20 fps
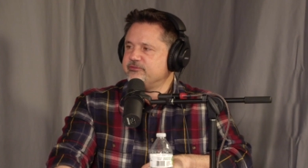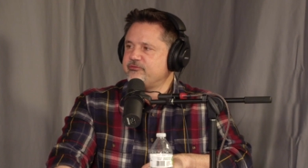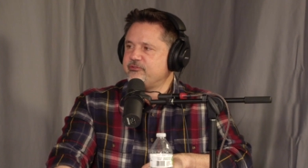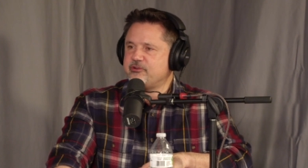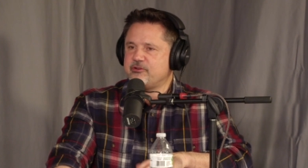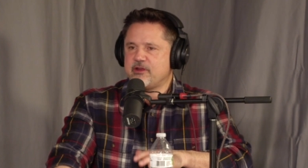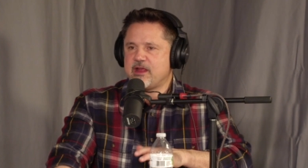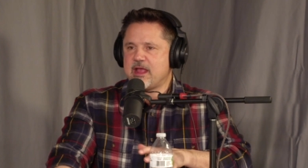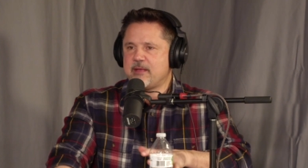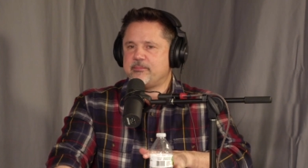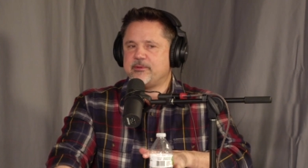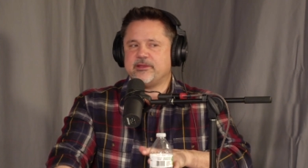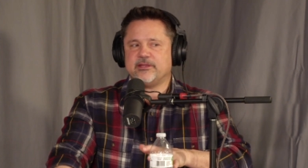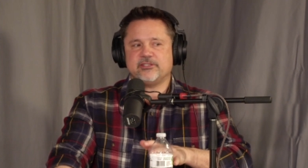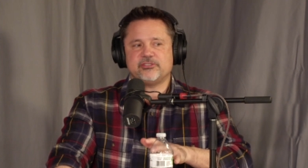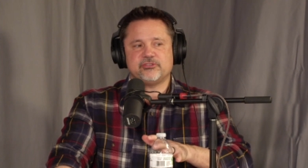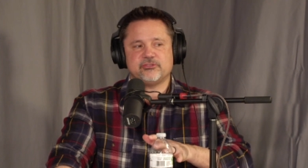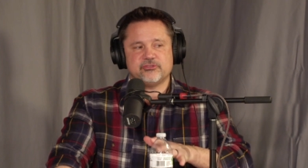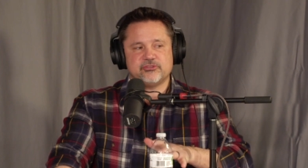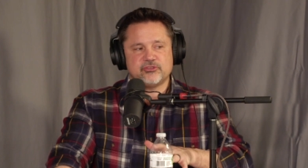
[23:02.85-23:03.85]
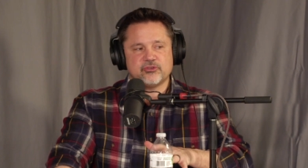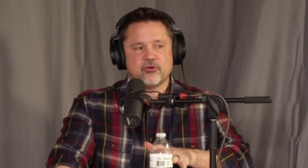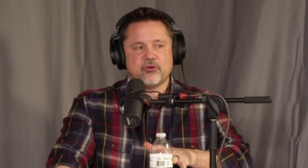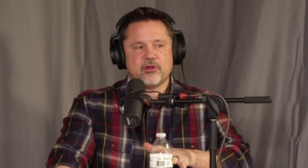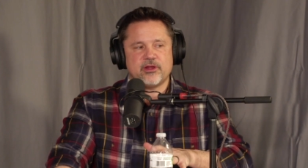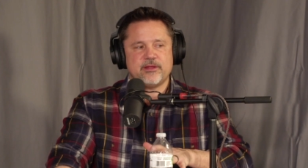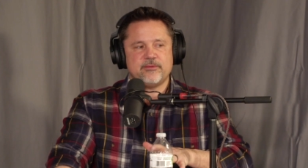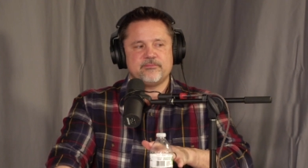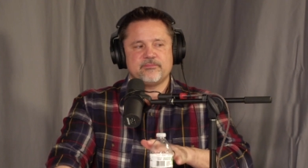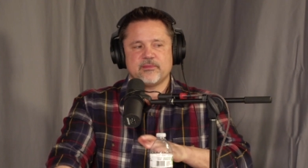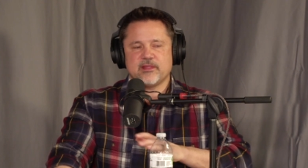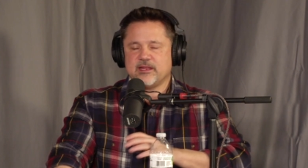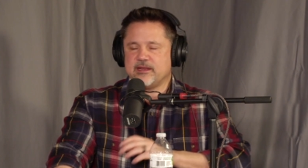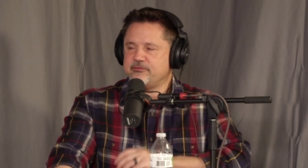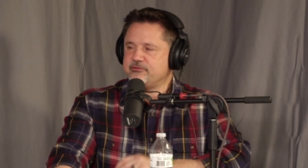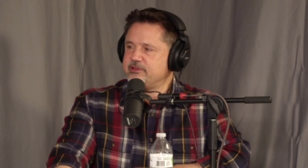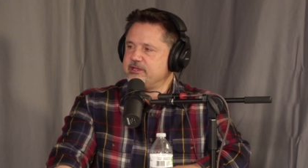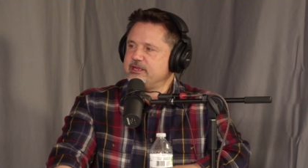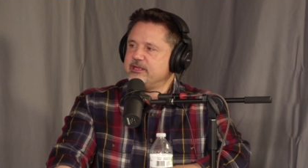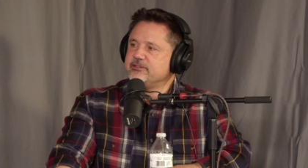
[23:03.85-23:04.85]
for your happiness, your joy, and
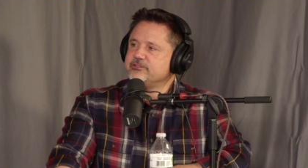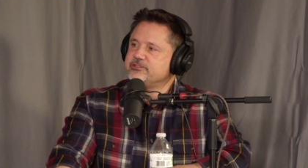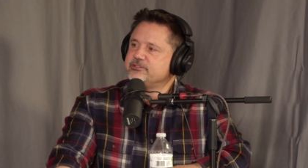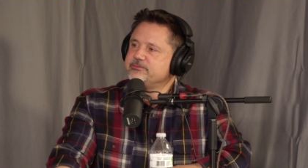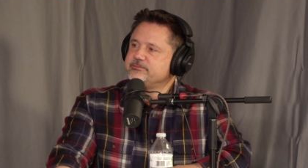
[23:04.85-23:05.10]
everything else.